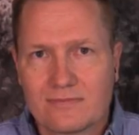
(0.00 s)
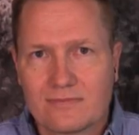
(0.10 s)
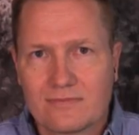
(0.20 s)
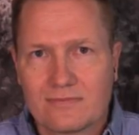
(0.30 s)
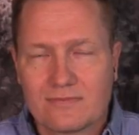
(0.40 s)

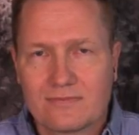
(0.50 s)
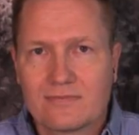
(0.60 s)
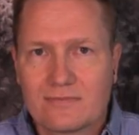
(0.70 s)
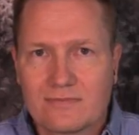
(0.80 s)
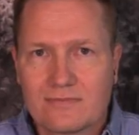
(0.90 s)

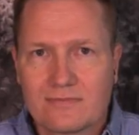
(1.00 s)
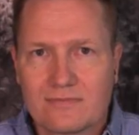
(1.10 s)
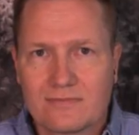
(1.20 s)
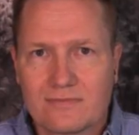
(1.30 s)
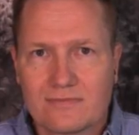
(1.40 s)

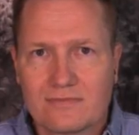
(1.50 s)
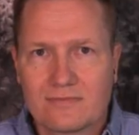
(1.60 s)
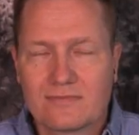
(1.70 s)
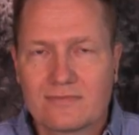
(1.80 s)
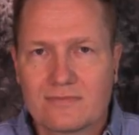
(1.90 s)

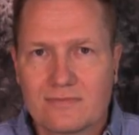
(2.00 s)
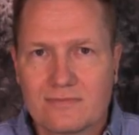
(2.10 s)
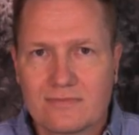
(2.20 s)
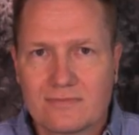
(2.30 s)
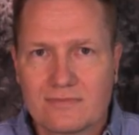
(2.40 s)

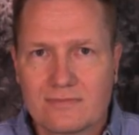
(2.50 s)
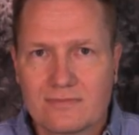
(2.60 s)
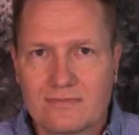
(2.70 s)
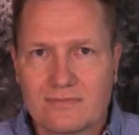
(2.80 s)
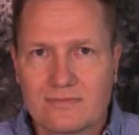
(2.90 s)

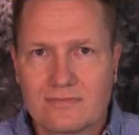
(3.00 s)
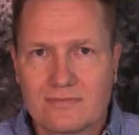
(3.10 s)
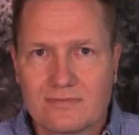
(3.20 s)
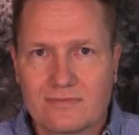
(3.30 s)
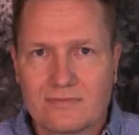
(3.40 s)

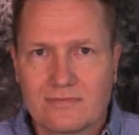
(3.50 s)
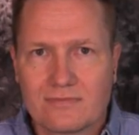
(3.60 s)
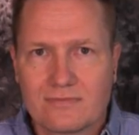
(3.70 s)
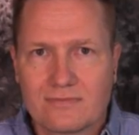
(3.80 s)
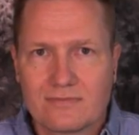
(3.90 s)

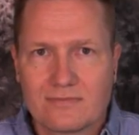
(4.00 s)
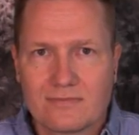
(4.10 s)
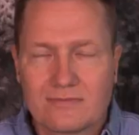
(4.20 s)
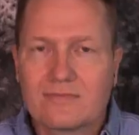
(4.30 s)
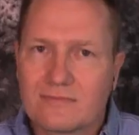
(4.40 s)

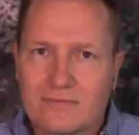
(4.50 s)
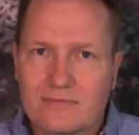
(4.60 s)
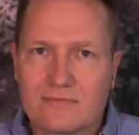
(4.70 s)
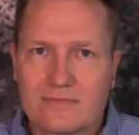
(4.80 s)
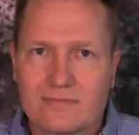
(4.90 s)

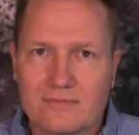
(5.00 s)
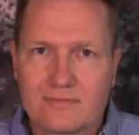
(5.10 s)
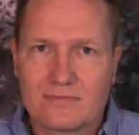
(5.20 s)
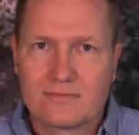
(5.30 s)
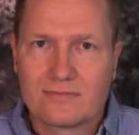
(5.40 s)

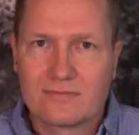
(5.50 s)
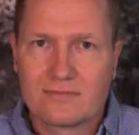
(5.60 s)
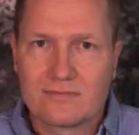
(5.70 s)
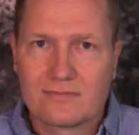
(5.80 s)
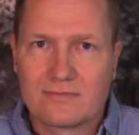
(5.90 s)

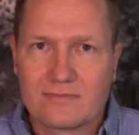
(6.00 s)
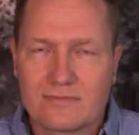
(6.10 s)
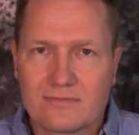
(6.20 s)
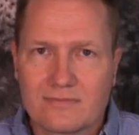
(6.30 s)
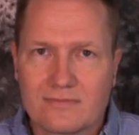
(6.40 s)

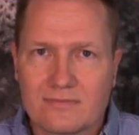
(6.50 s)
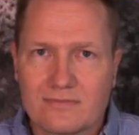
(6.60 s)
[no speech]